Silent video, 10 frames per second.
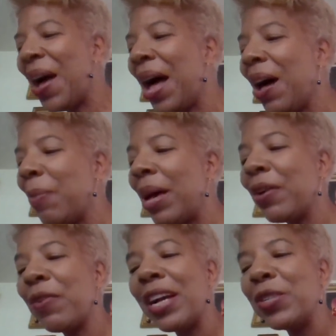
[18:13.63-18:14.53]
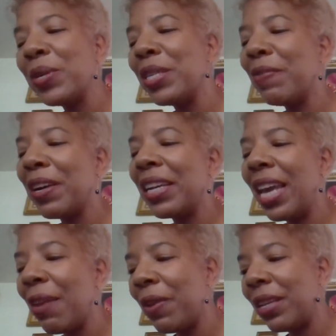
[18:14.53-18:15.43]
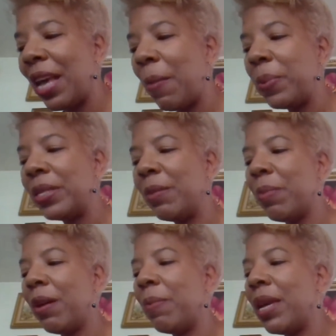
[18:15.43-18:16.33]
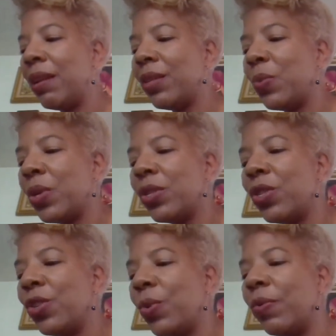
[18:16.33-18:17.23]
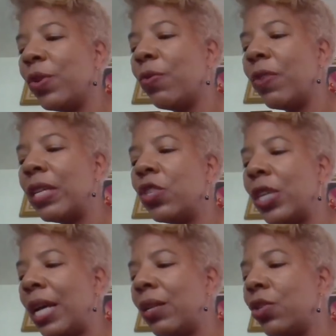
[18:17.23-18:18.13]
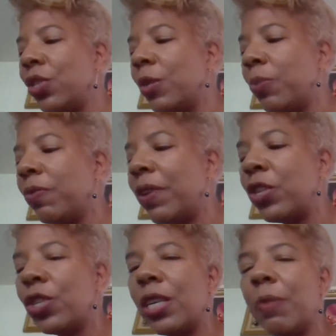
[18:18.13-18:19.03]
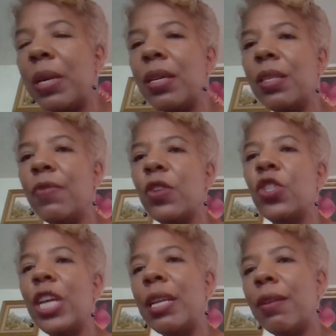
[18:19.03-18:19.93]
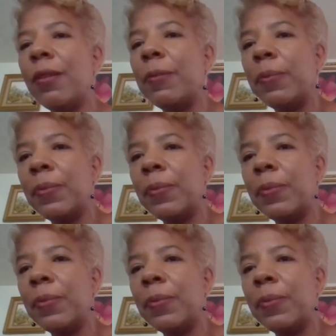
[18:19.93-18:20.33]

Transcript: um, our graduate of our Cave Hill campus in Barbados wants to know if you face challenges professionally because of your gender.